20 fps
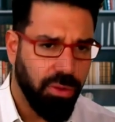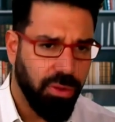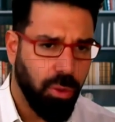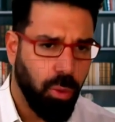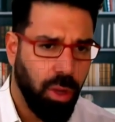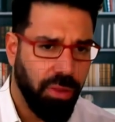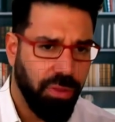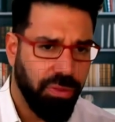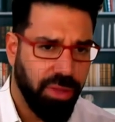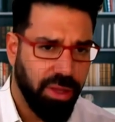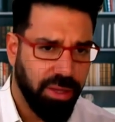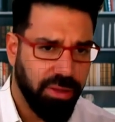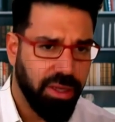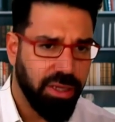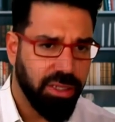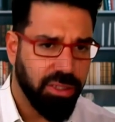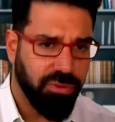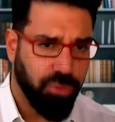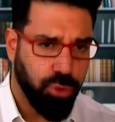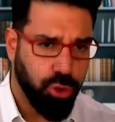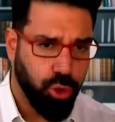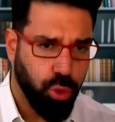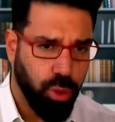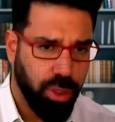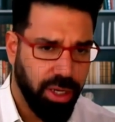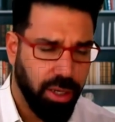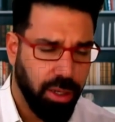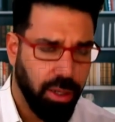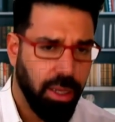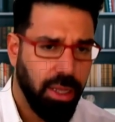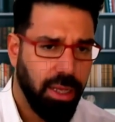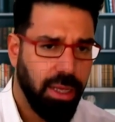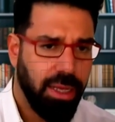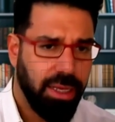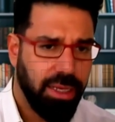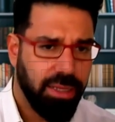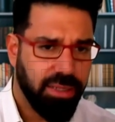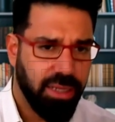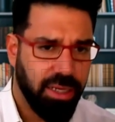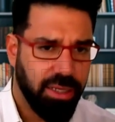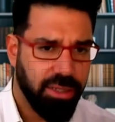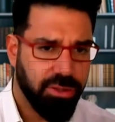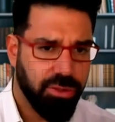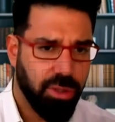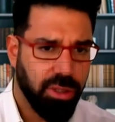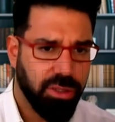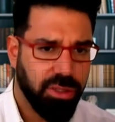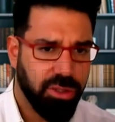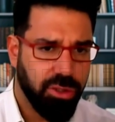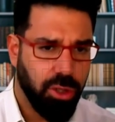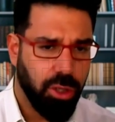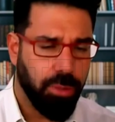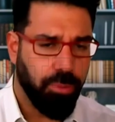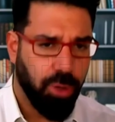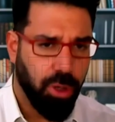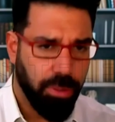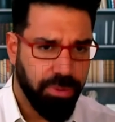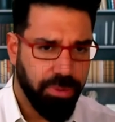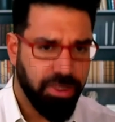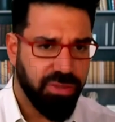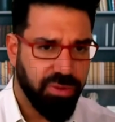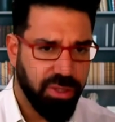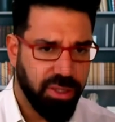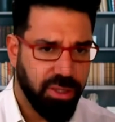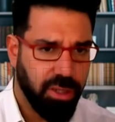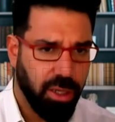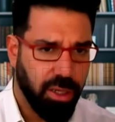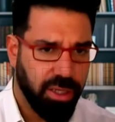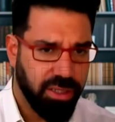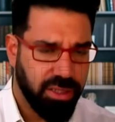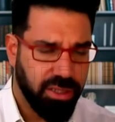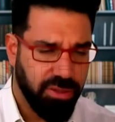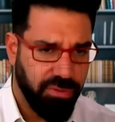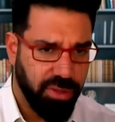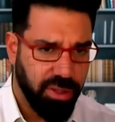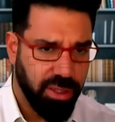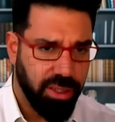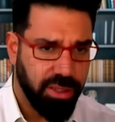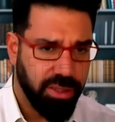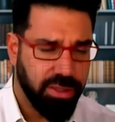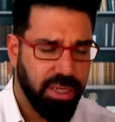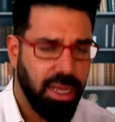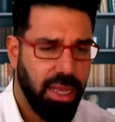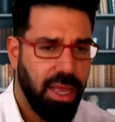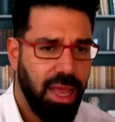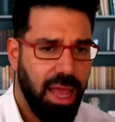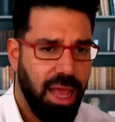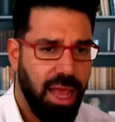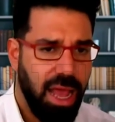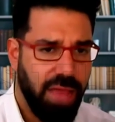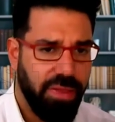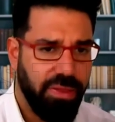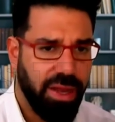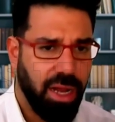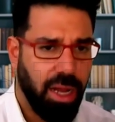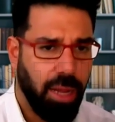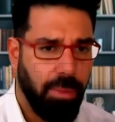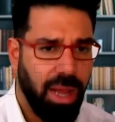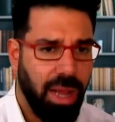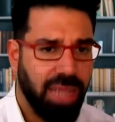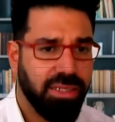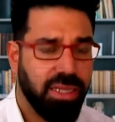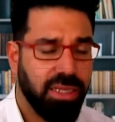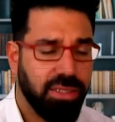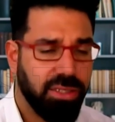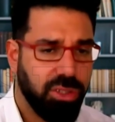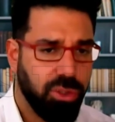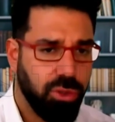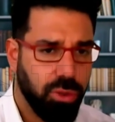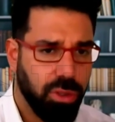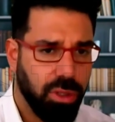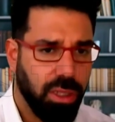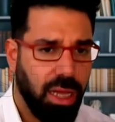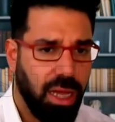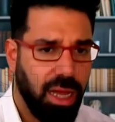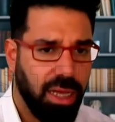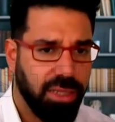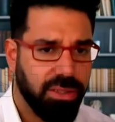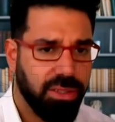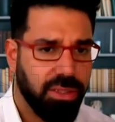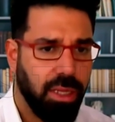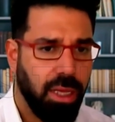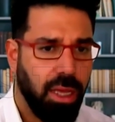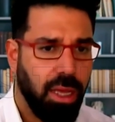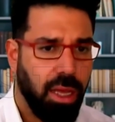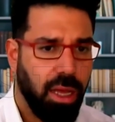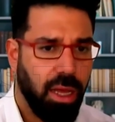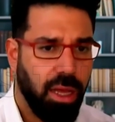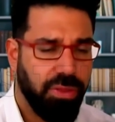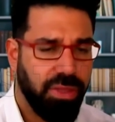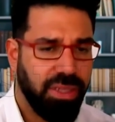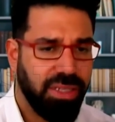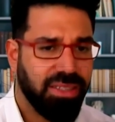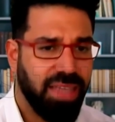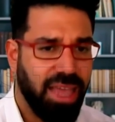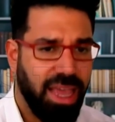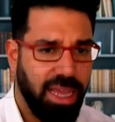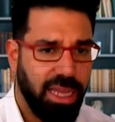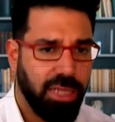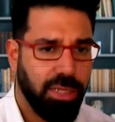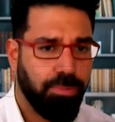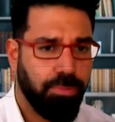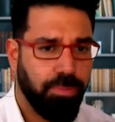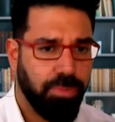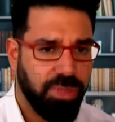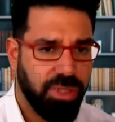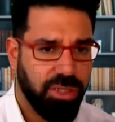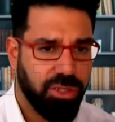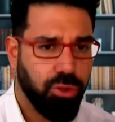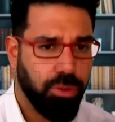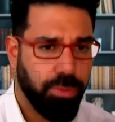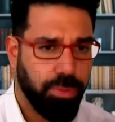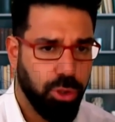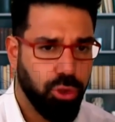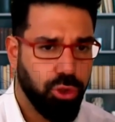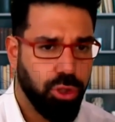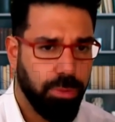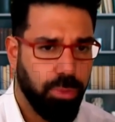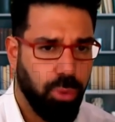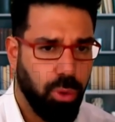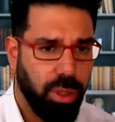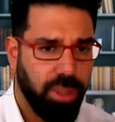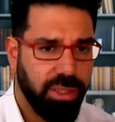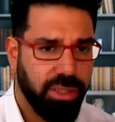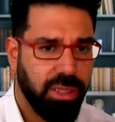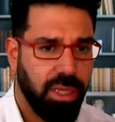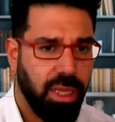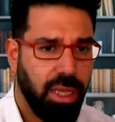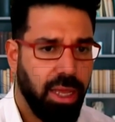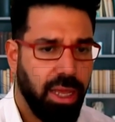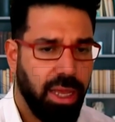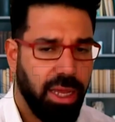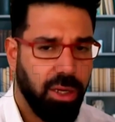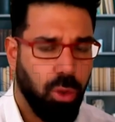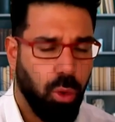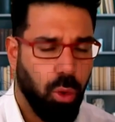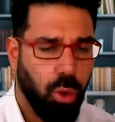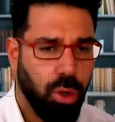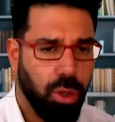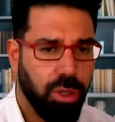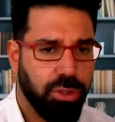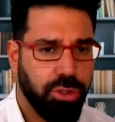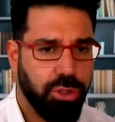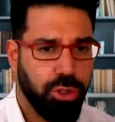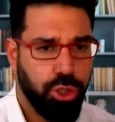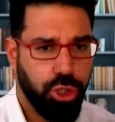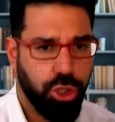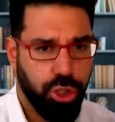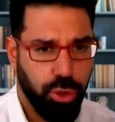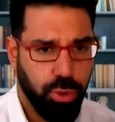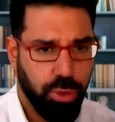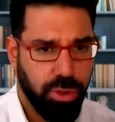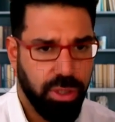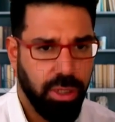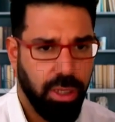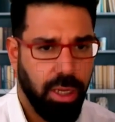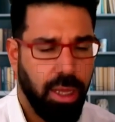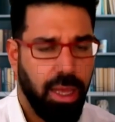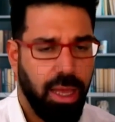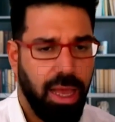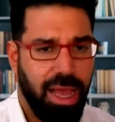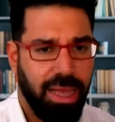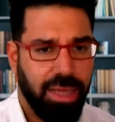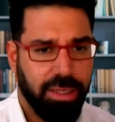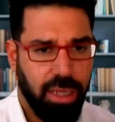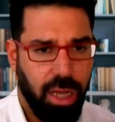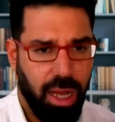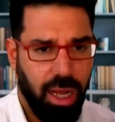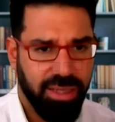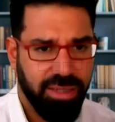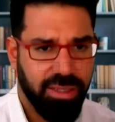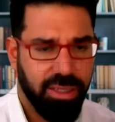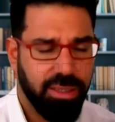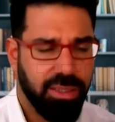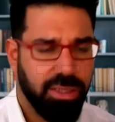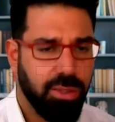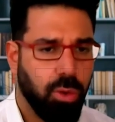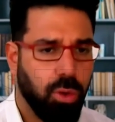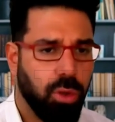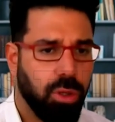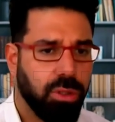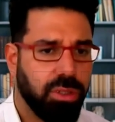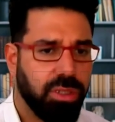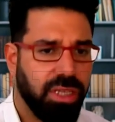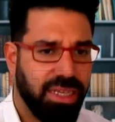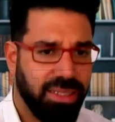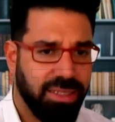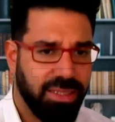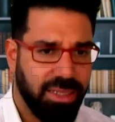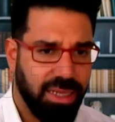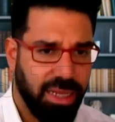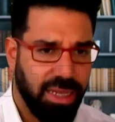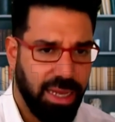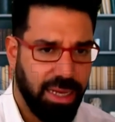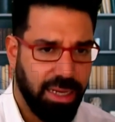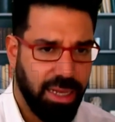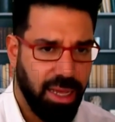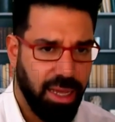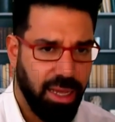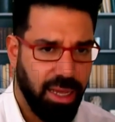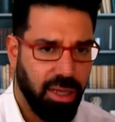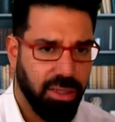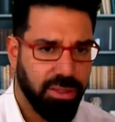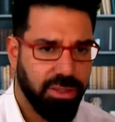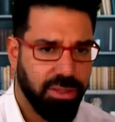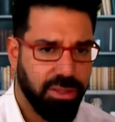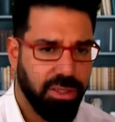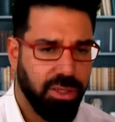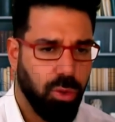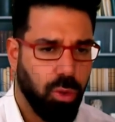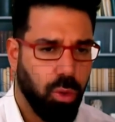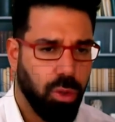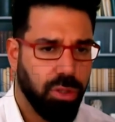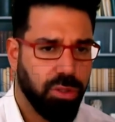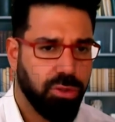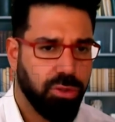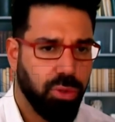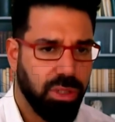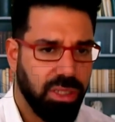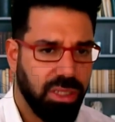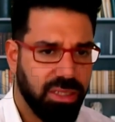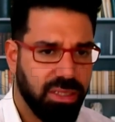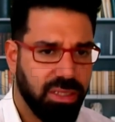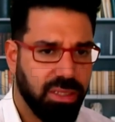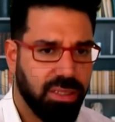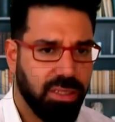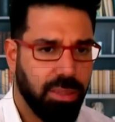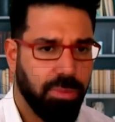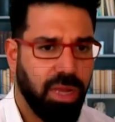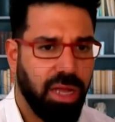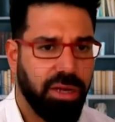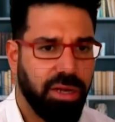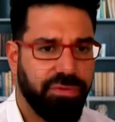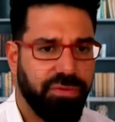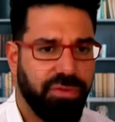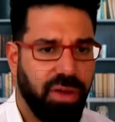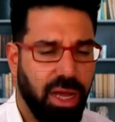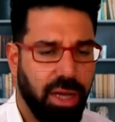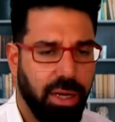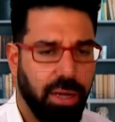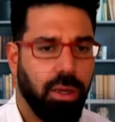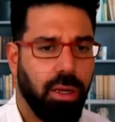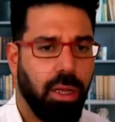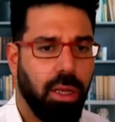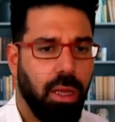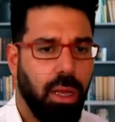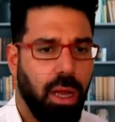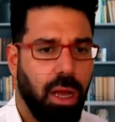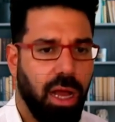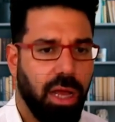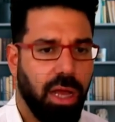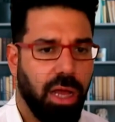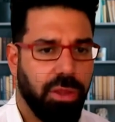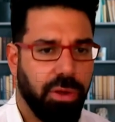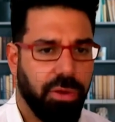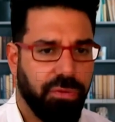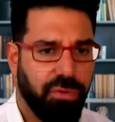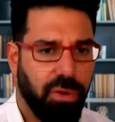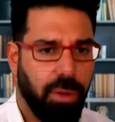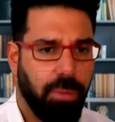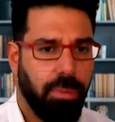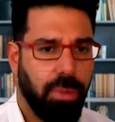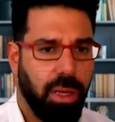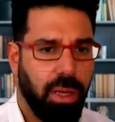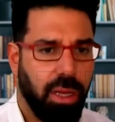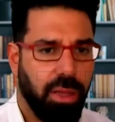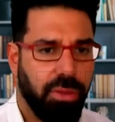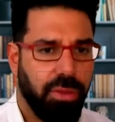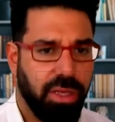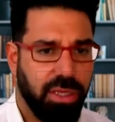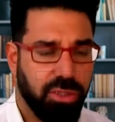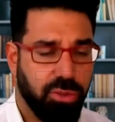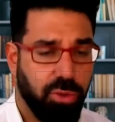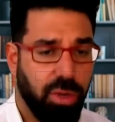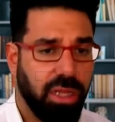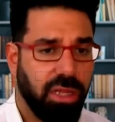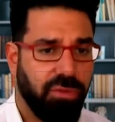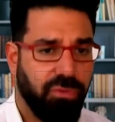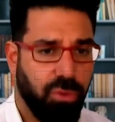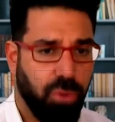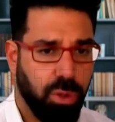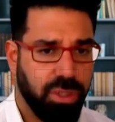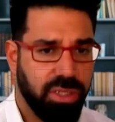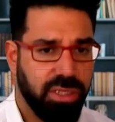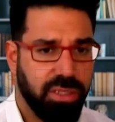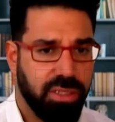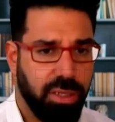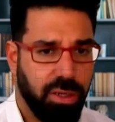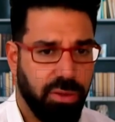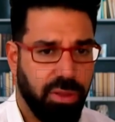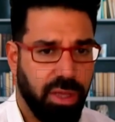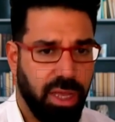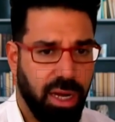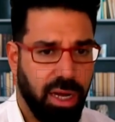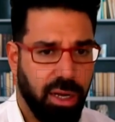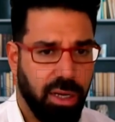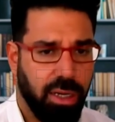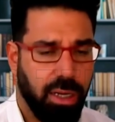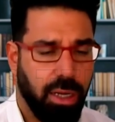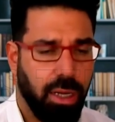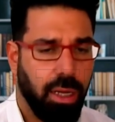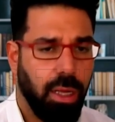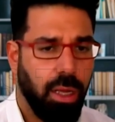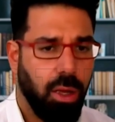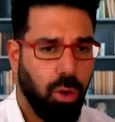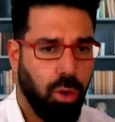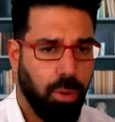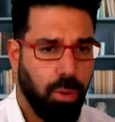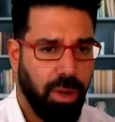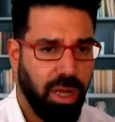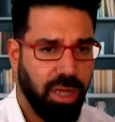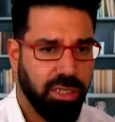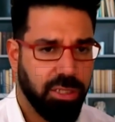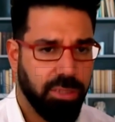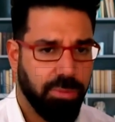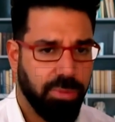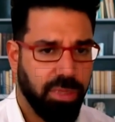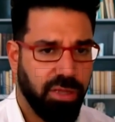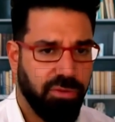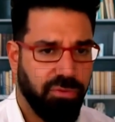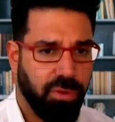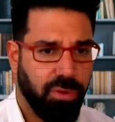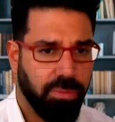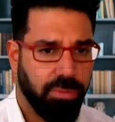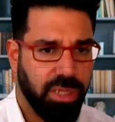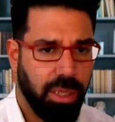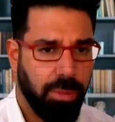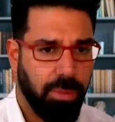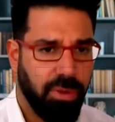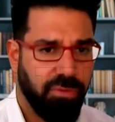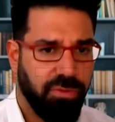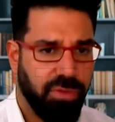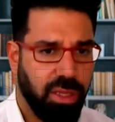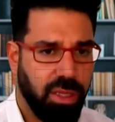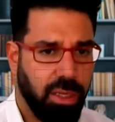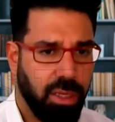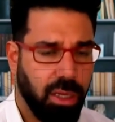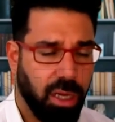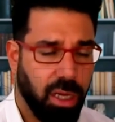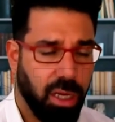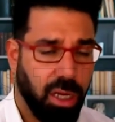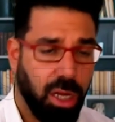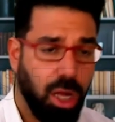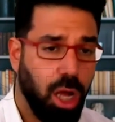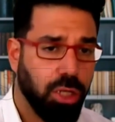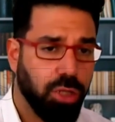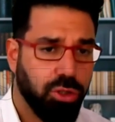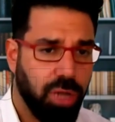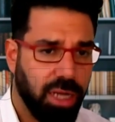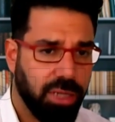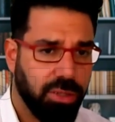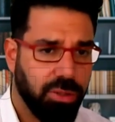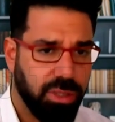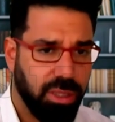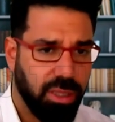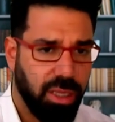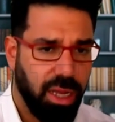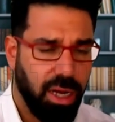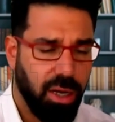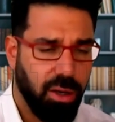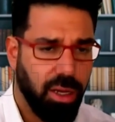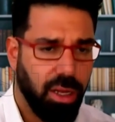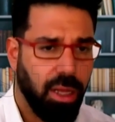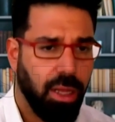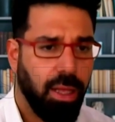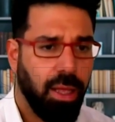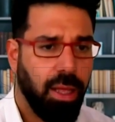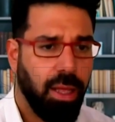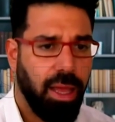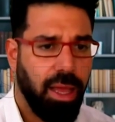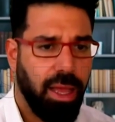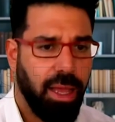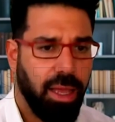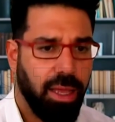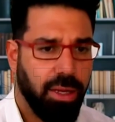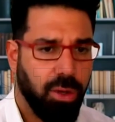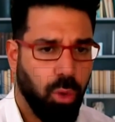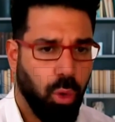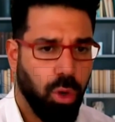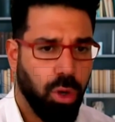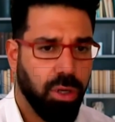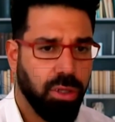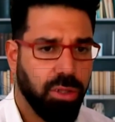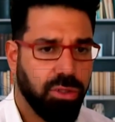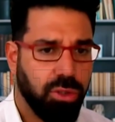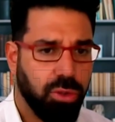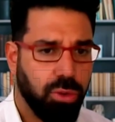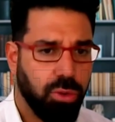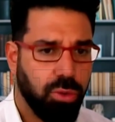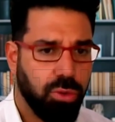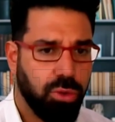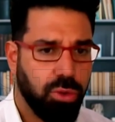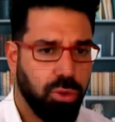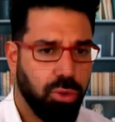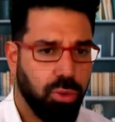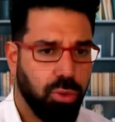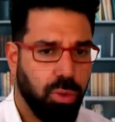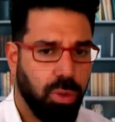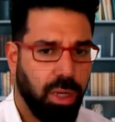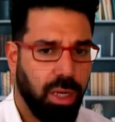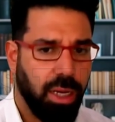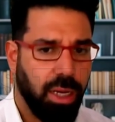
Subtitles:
The one thing that is for sure here is that Israel does not purposefully target civilians, and that Hamas has utilized these aid distribution points in order to shoot at Gazans, in order to instigate chaos, in order to elicit some kind of fire, either from the Israeli forces near the area or possibly from some of the contractors in the area, in order to